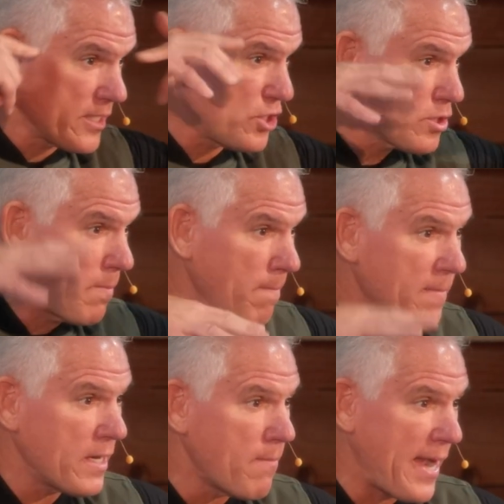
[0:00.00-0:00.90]
It just
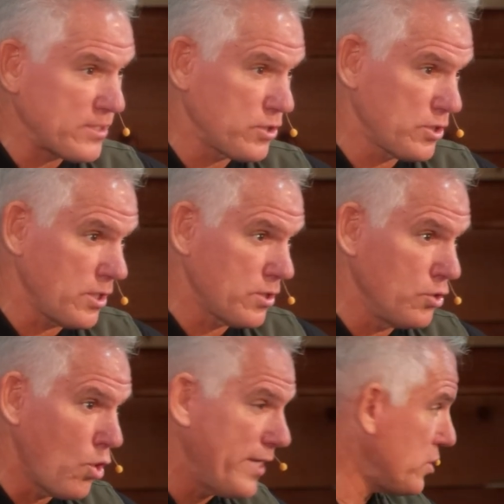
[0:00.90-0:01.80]
minimizes the
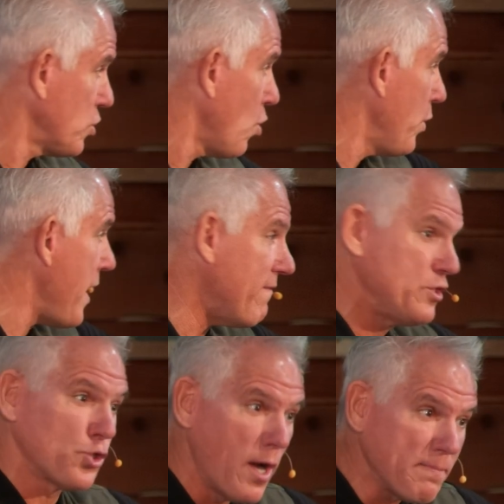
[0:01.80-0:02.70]
noise. And so when you have a
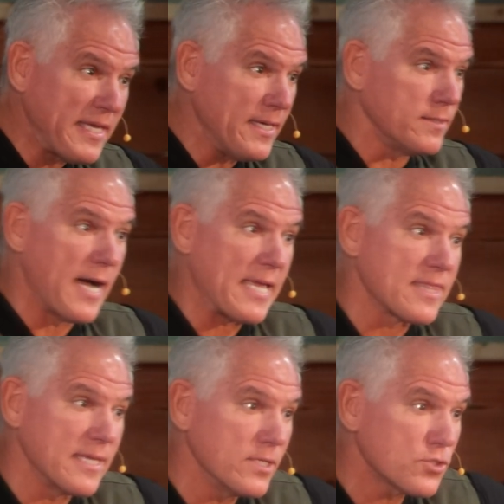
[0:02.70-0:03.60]
drum kit
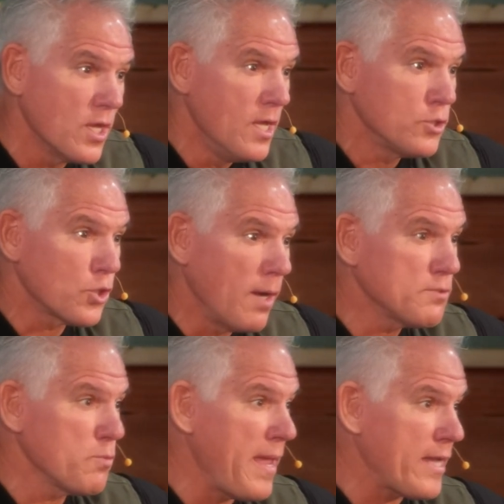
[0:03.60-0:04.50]
like this,
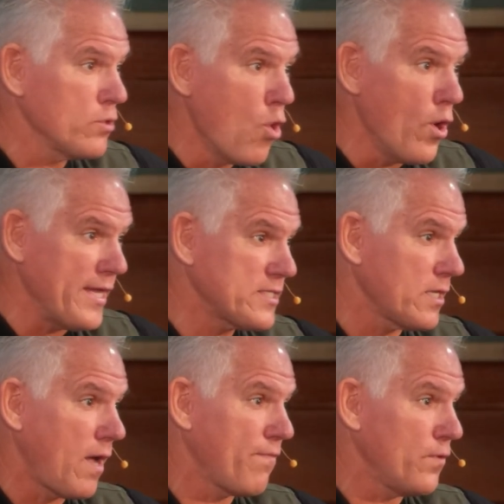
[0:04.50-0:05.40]
drums make noise.
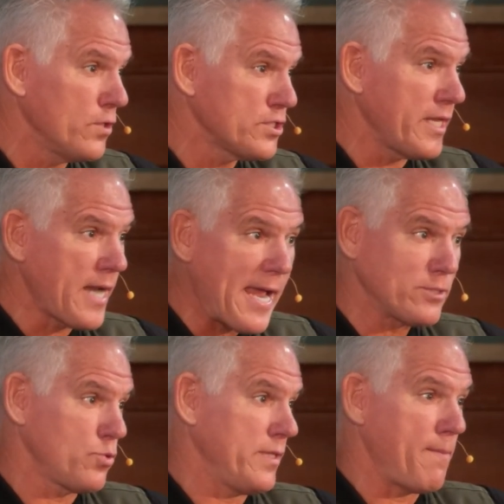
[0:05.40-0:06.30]
And on Thursday
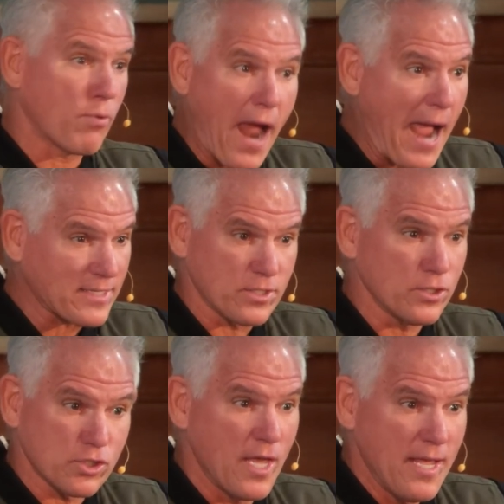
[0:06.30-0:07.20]
nights when they
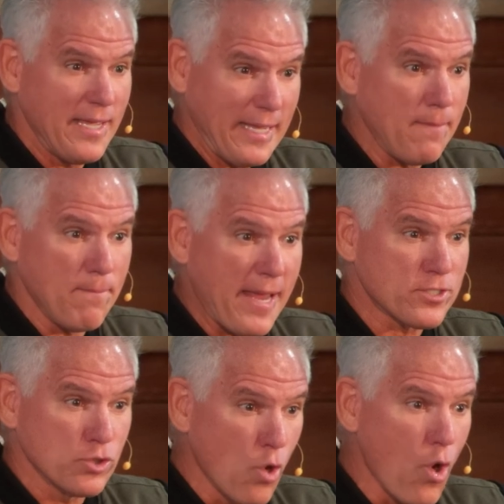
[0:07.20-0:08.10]
practice, it
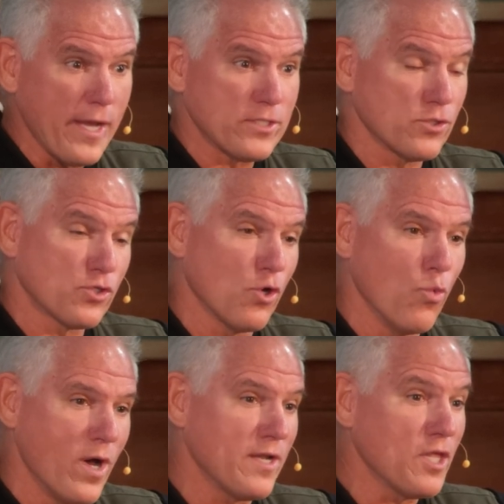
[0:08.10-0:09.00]
makes noise. And so
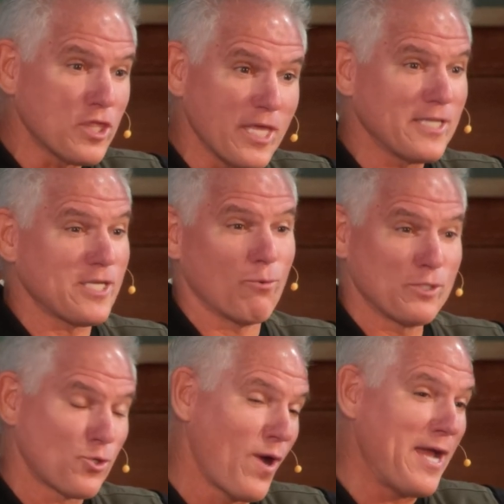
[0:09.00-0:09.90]
one of the things that we're
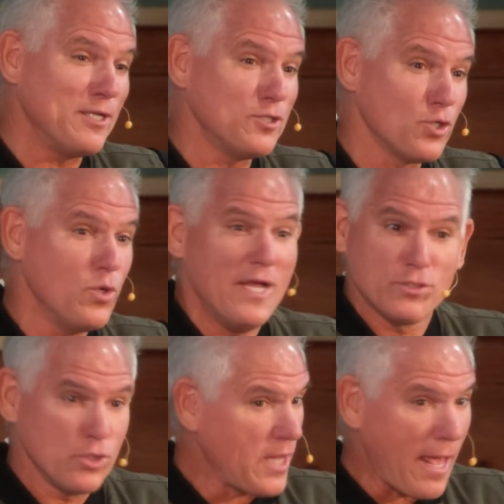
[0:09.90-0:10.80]
trying to do,
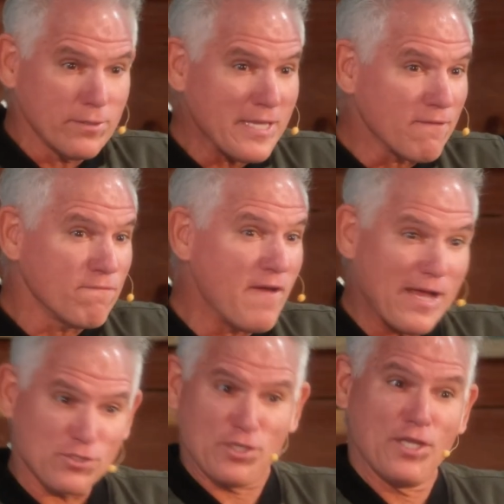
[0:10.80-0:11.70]
to not only
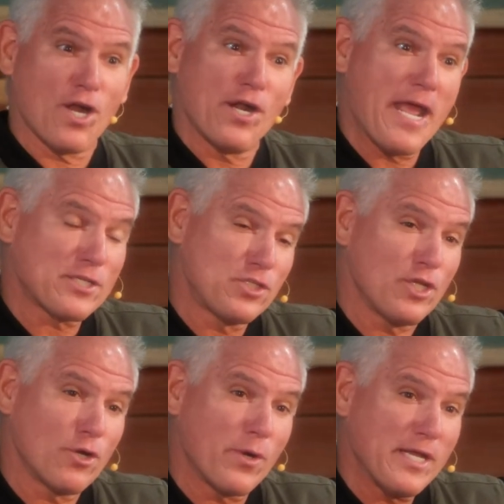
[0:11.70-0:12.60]
invest in our next
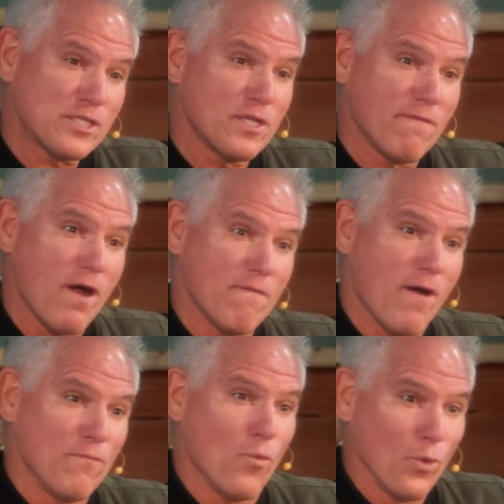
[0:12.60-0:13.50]
generation
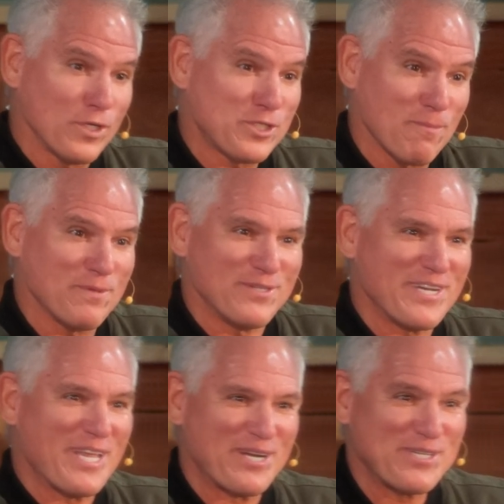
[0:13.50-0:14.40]
of worship
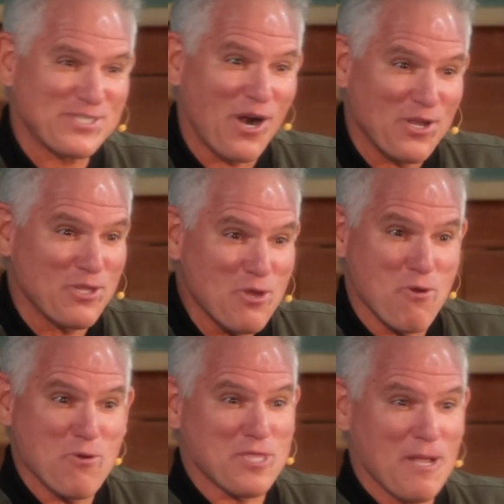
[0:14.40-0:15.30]
leaders, our
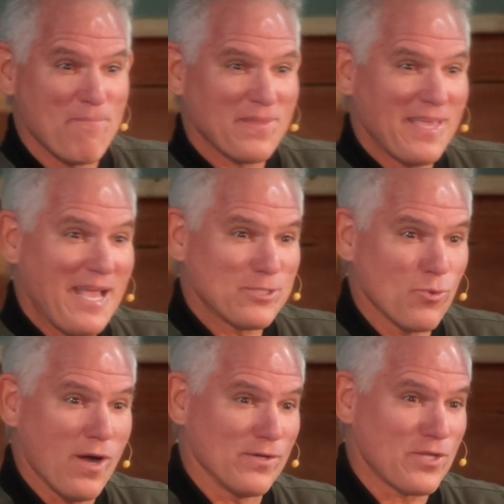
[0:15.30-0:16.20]
youth, as
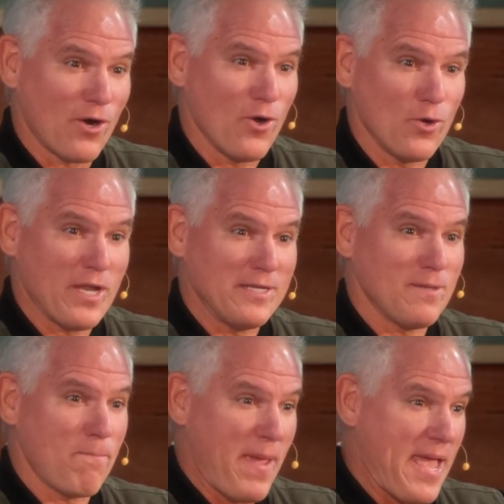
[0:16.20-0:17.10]
well as our own
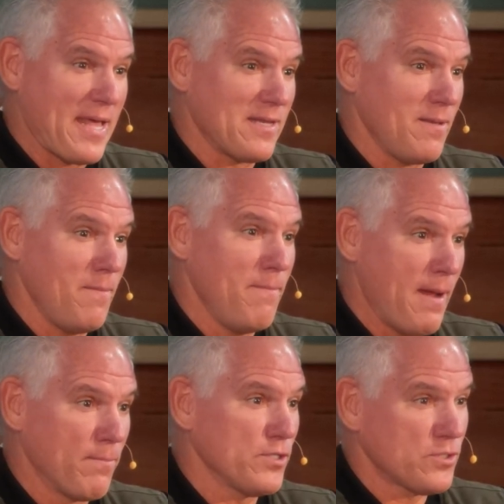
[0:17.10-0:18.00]
band
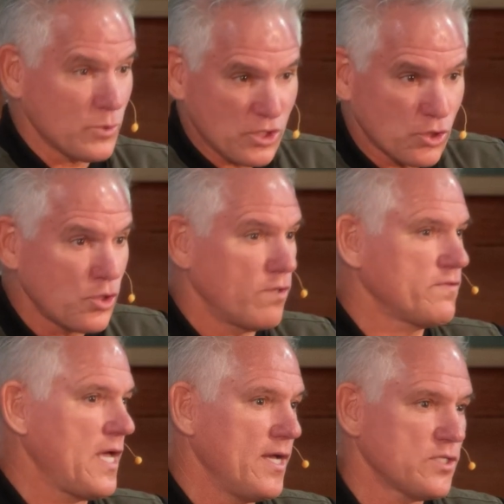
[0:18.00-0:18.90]
members, which
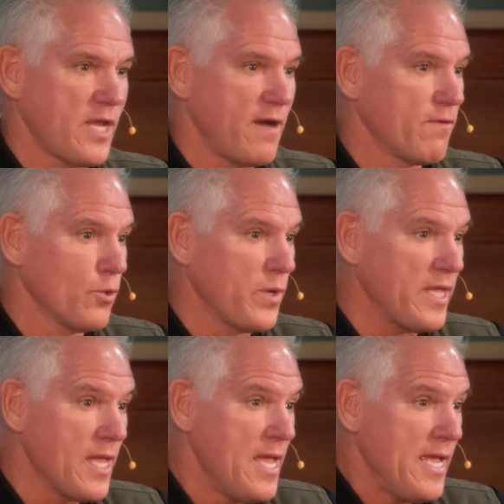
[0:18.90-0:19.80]
serves us every
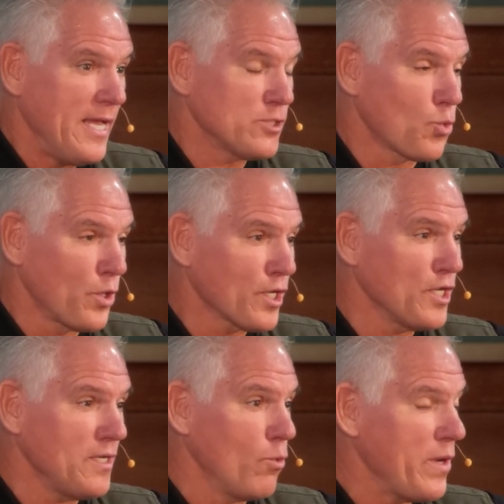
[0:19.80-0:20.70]
week, is
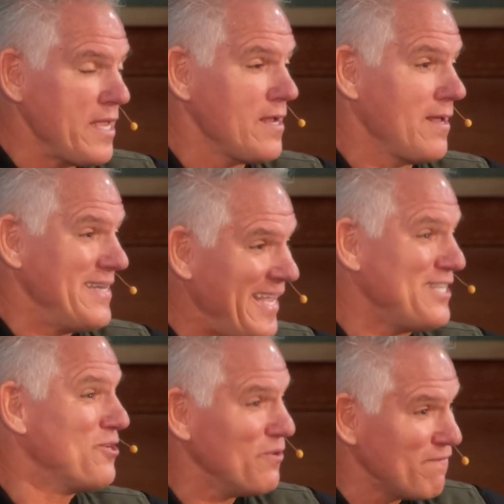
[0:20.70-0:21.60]
we
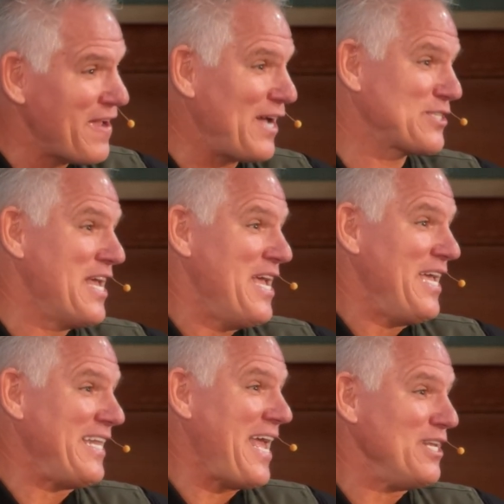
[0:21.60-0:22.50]
need to invest
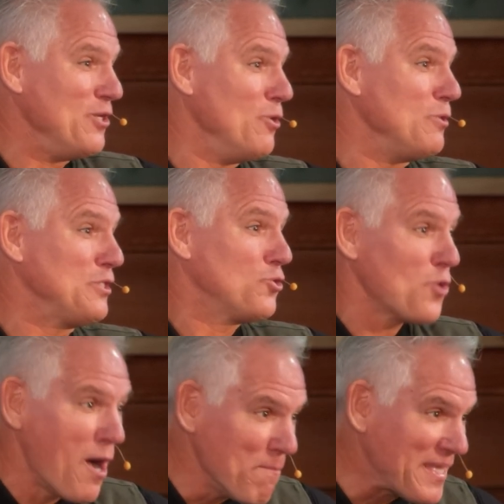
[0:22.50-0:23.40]
in a new
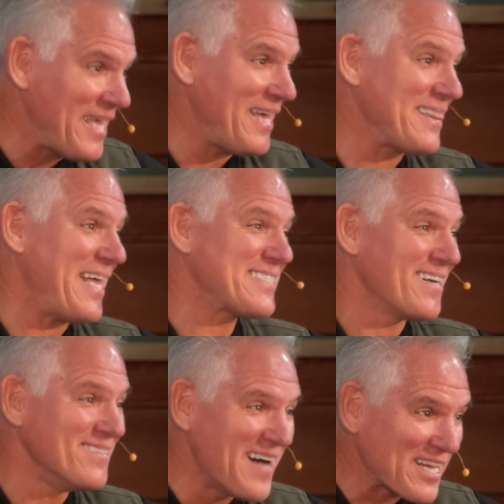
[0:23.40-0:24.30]
drum kit that's
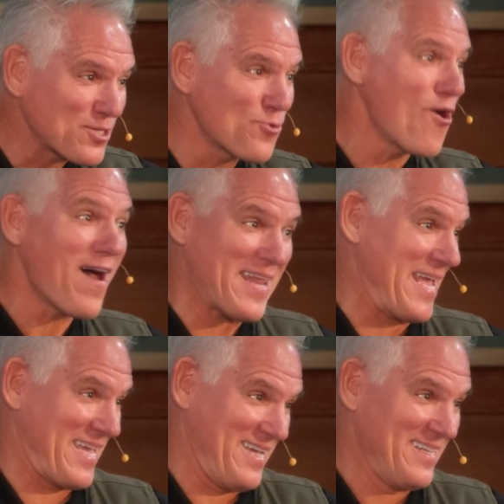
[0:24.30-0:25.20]

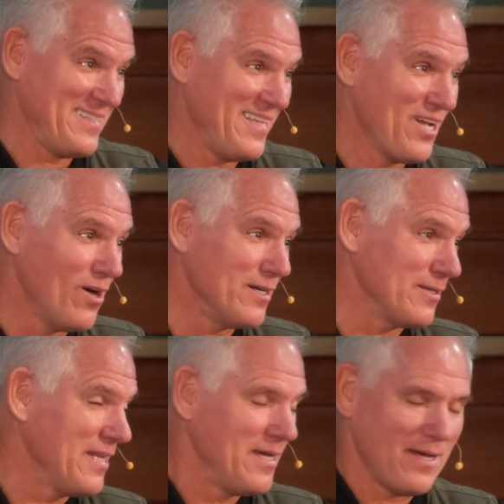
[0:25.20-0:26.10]
electronic. They
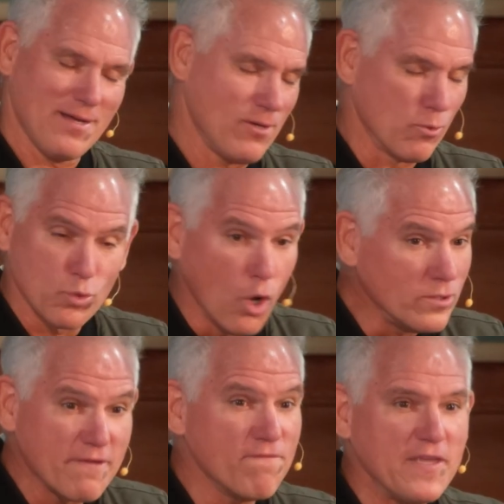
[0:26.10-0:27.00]
call it a
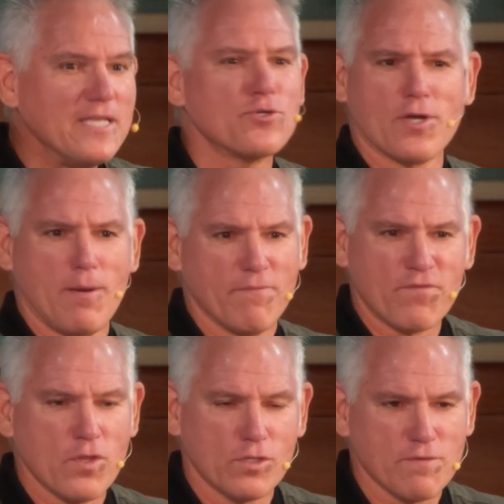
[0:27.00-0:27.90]
Roland V drum,
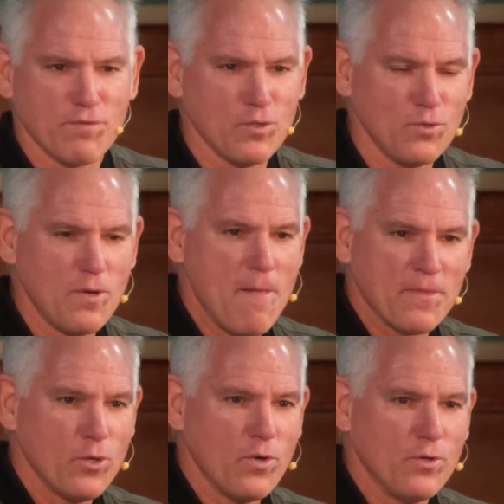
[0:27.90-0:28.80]
for those of you
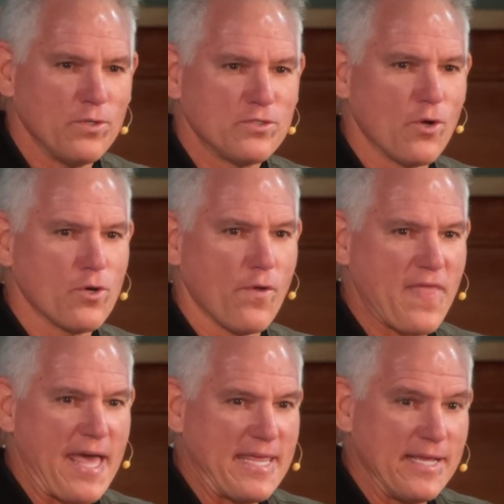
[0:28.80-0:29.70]
who don't know what
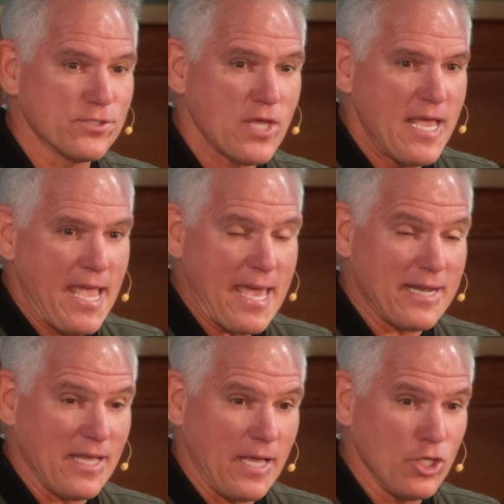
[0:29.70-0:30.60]
that is.
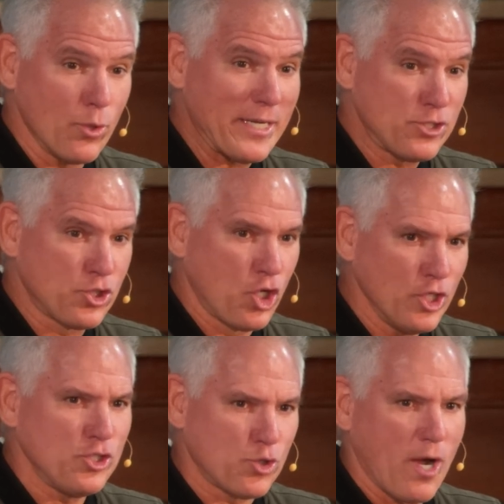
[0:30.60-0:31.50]
And you know what a
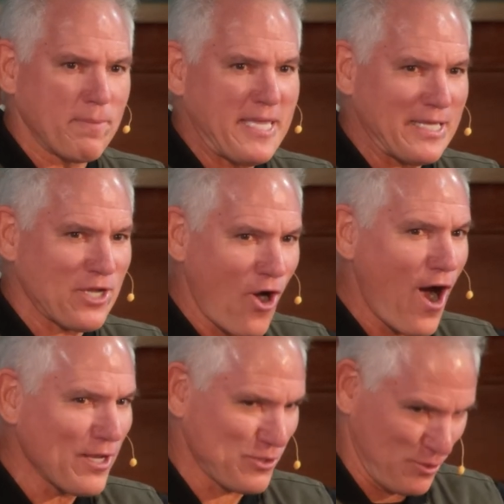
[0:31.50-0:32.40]
good drum kit
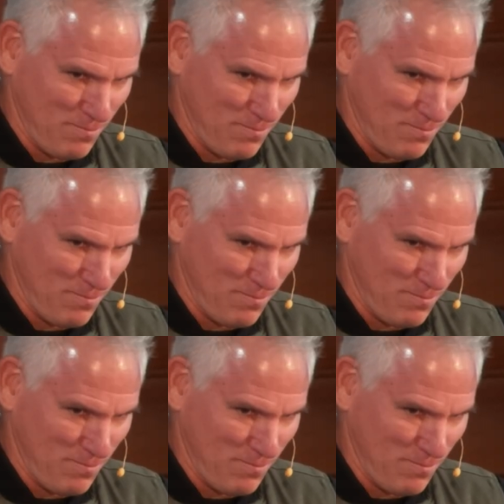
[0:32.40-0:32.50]
costs?